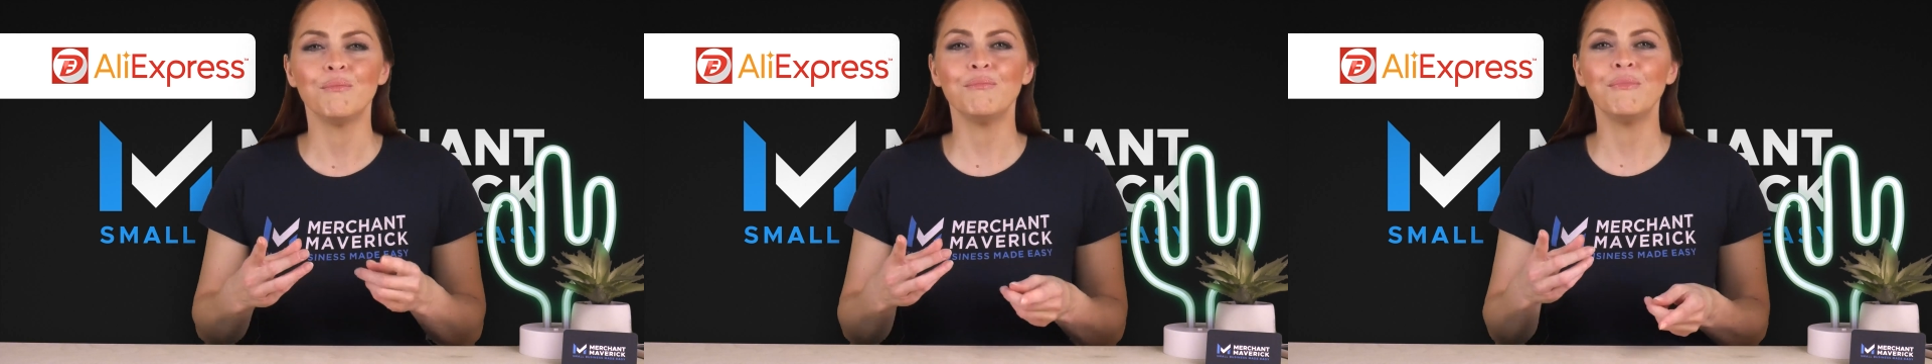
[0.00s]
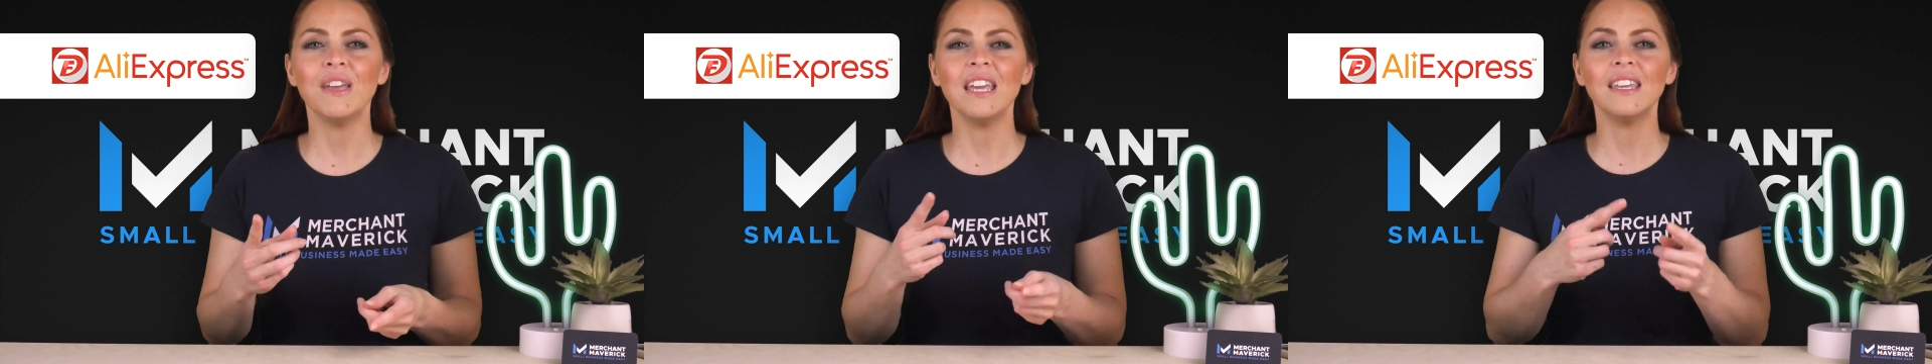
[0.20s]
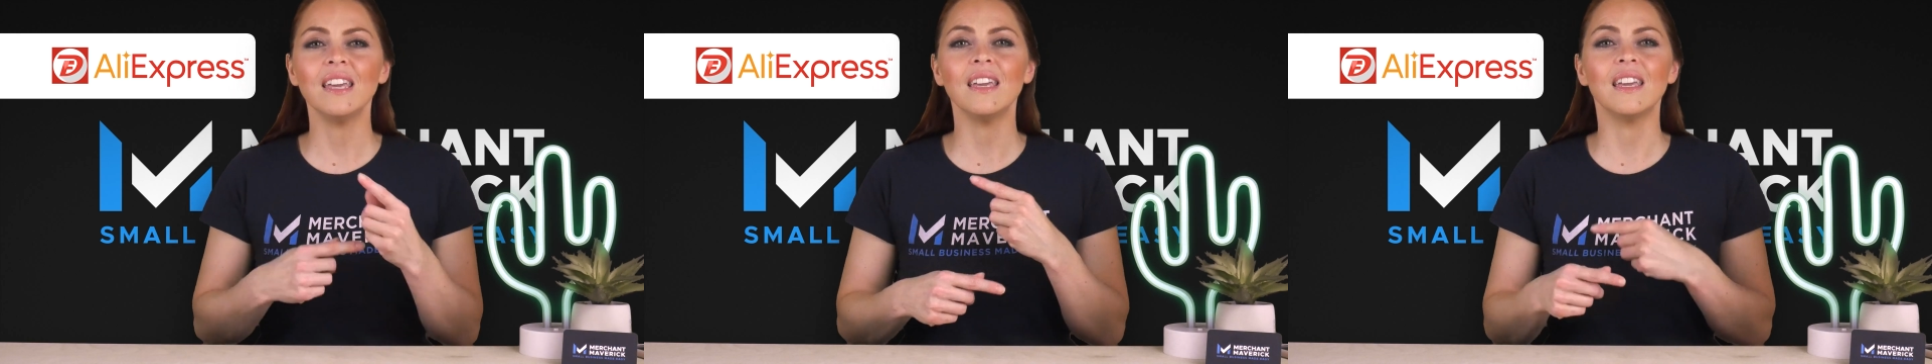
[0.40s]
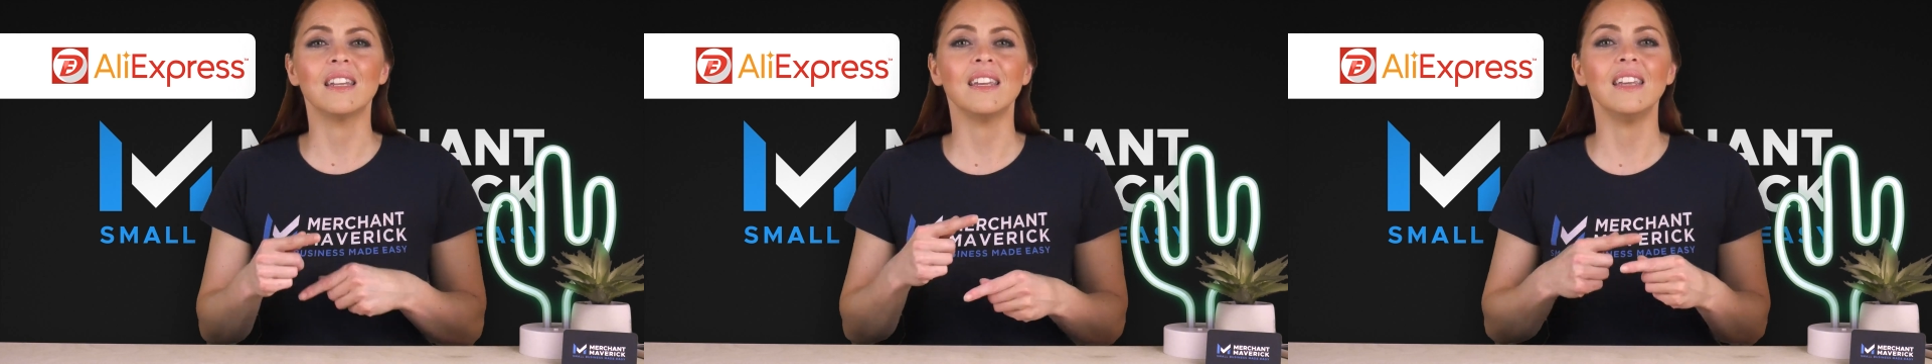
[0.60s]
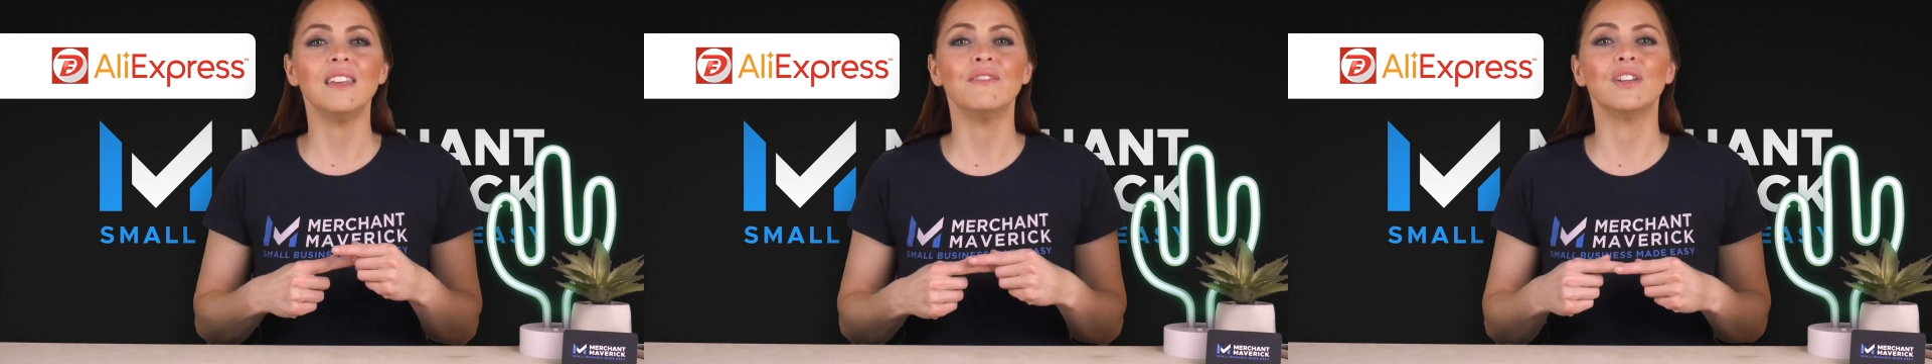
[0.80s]
making
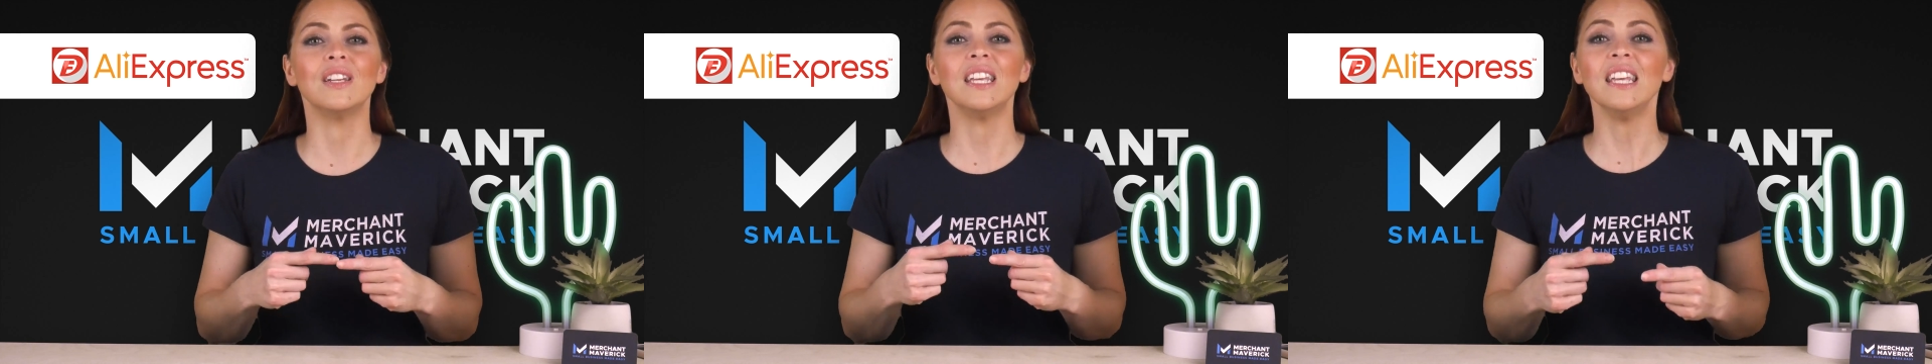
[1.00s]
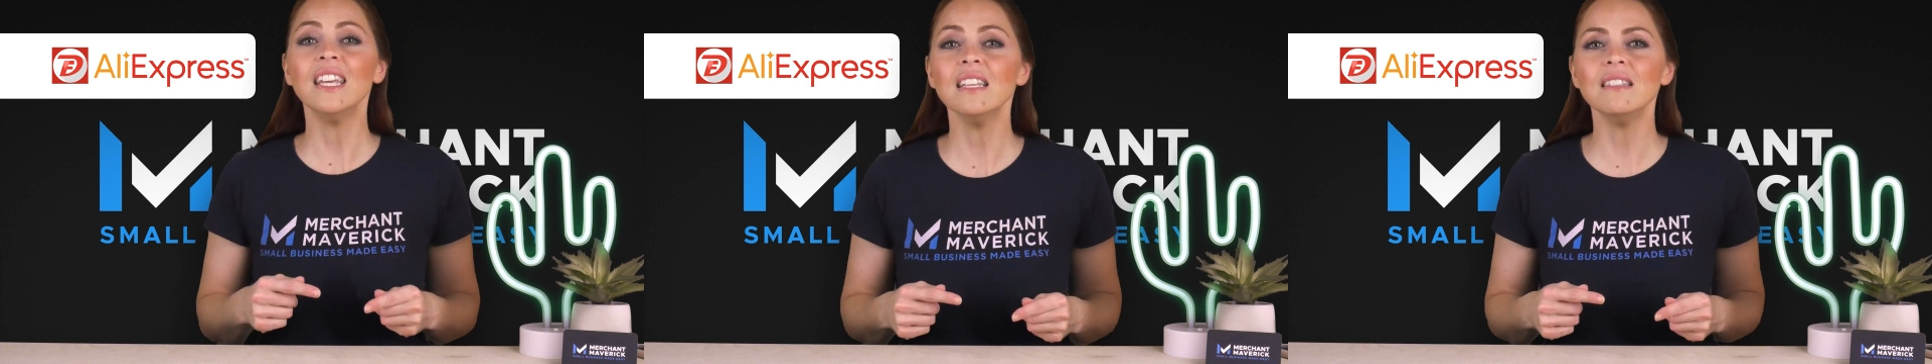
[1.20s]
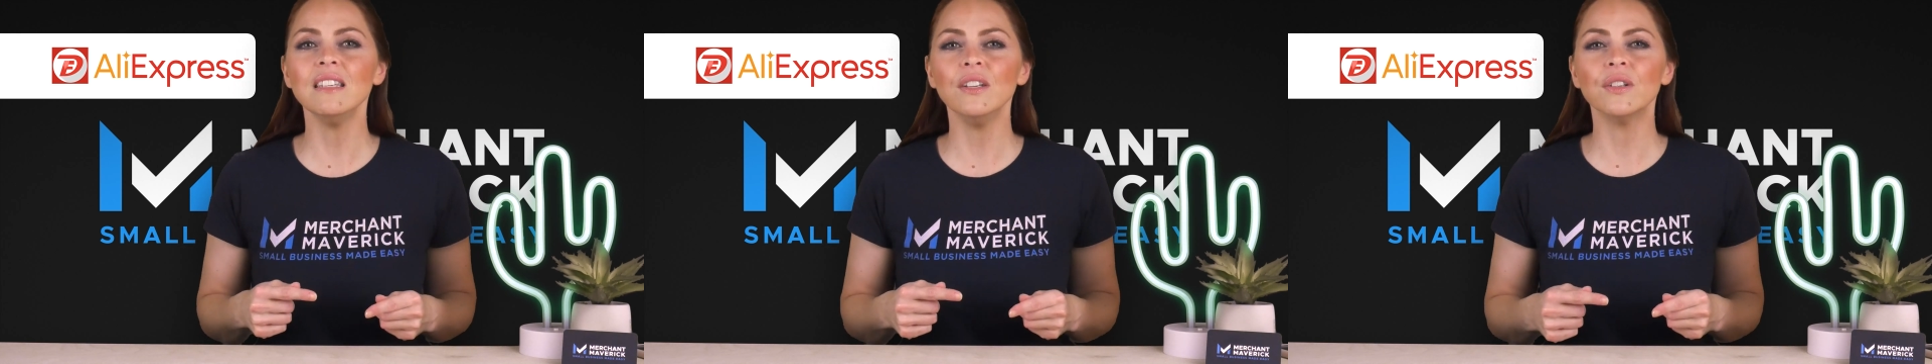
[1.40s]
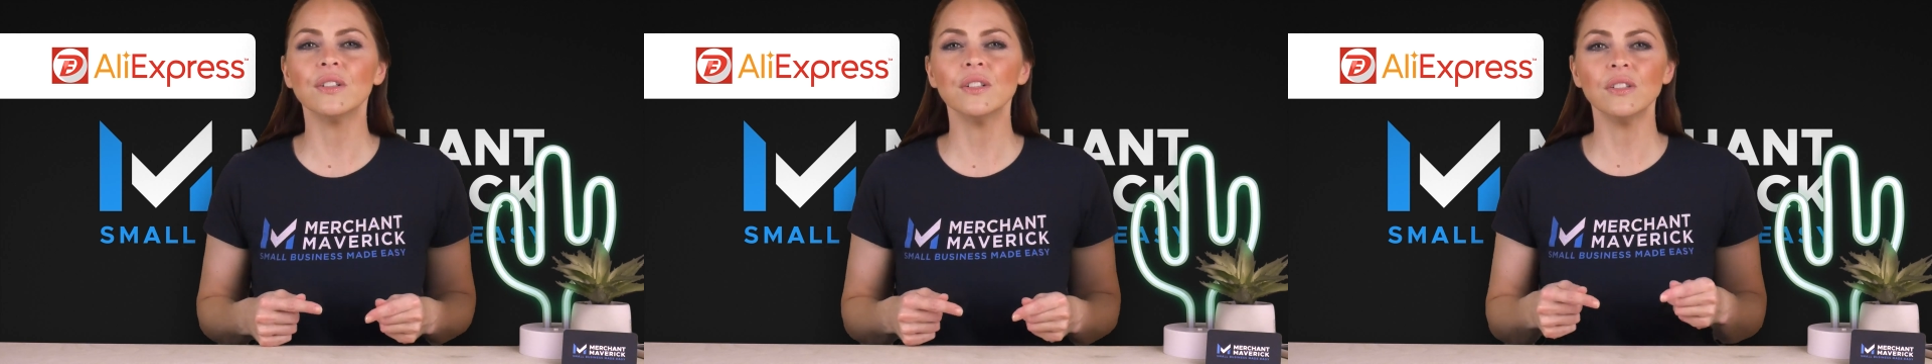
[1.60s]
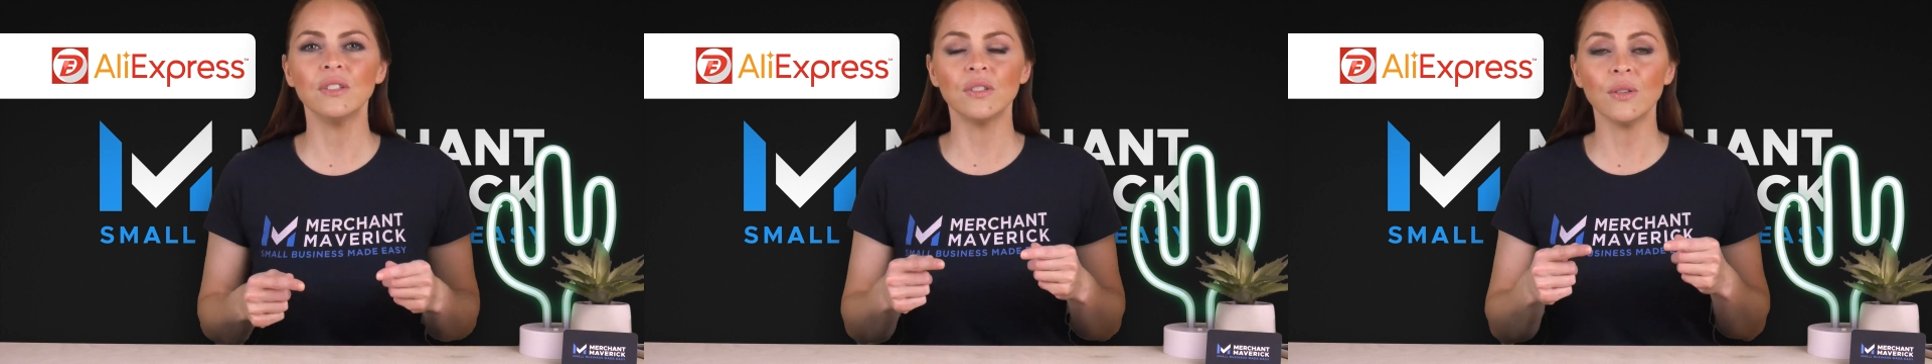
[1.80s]
it even
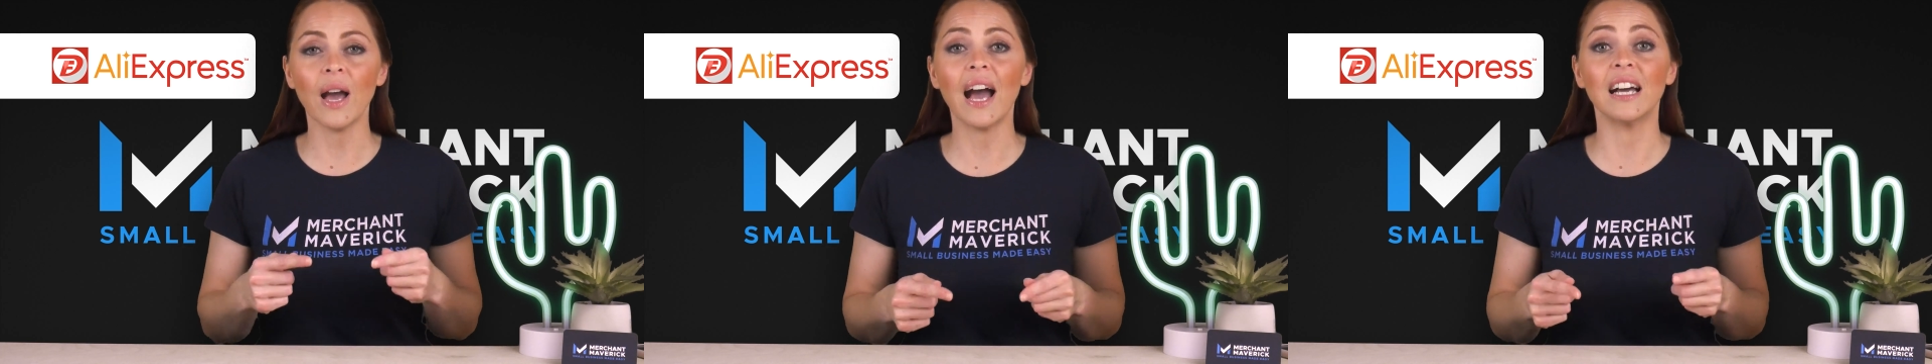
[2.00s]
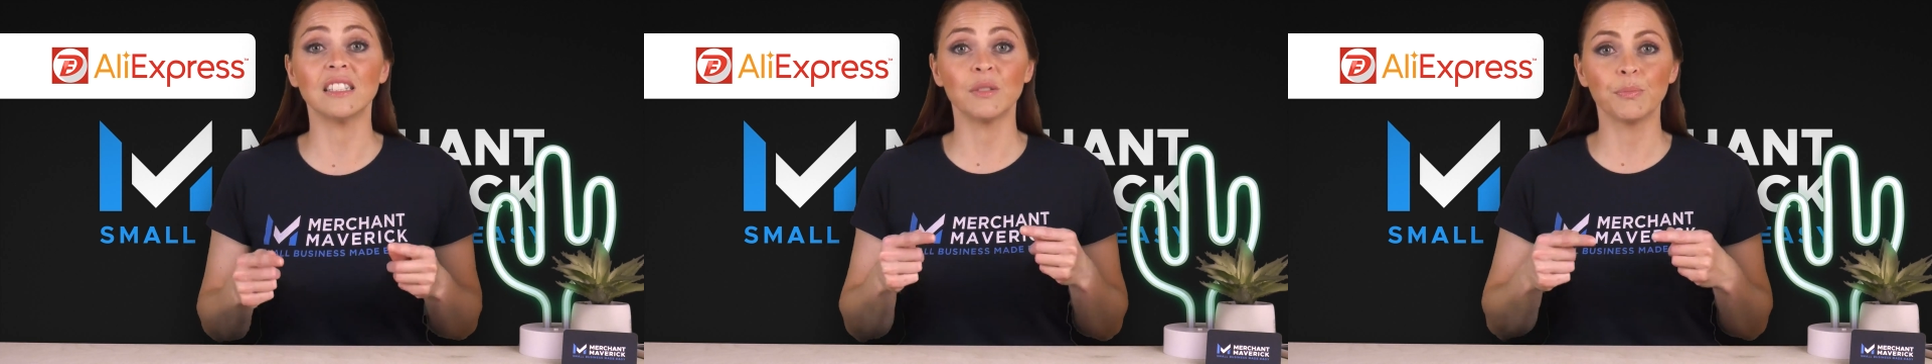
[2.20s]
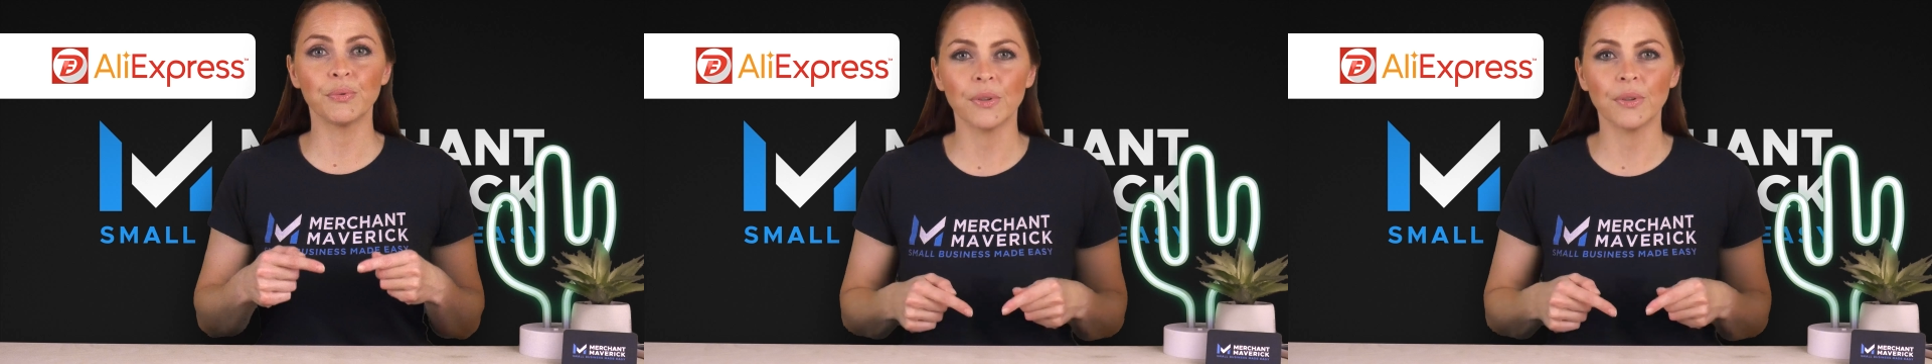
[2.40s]
easier to add